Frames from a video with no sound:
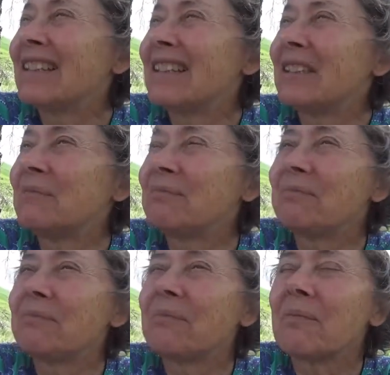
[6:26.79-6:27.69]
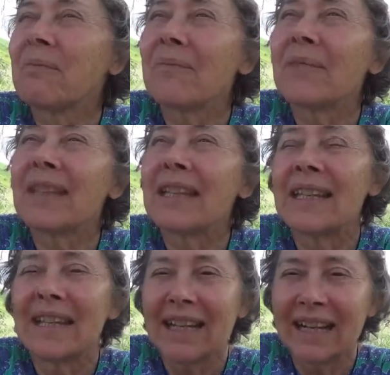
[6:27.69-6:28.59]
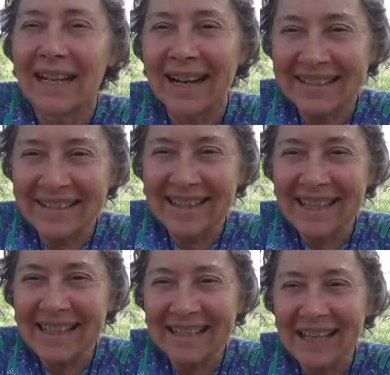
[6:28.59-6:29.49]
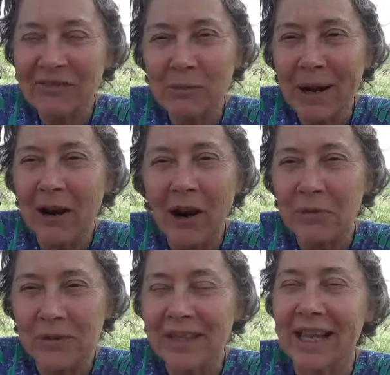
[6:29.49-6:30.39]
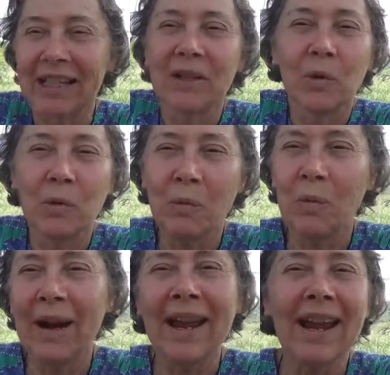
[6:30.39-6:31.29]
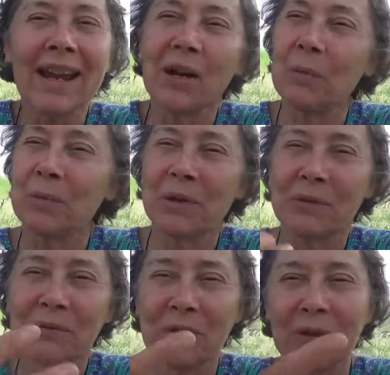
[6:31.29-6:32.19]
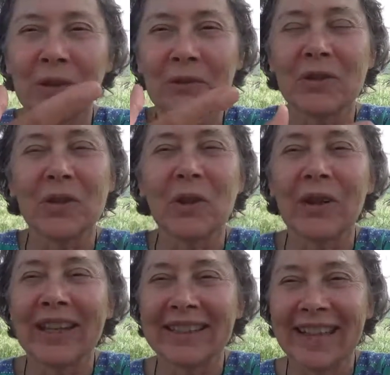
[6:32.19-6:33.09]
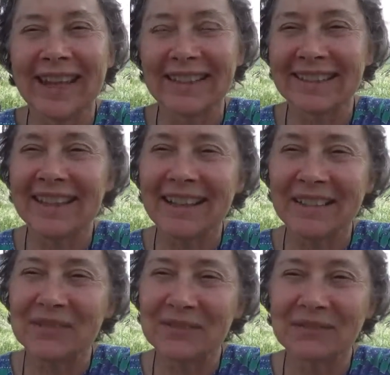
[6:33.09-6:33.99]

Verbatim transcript: Um, and then, after my heart was like way open and full of joy and light and love,